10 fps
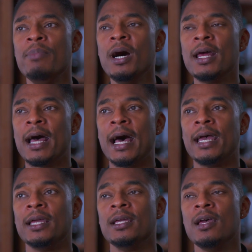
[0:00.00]
But
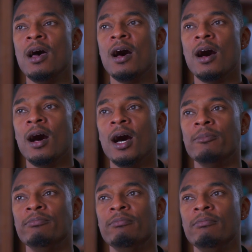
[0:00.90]
I
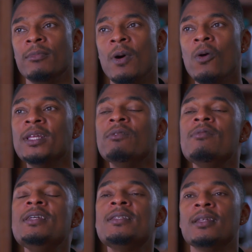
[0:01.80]
only
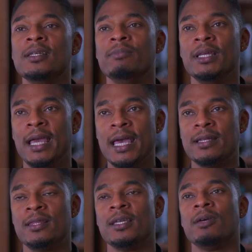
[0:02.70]
recently began
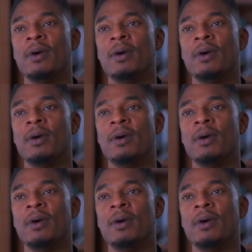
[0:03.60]
to think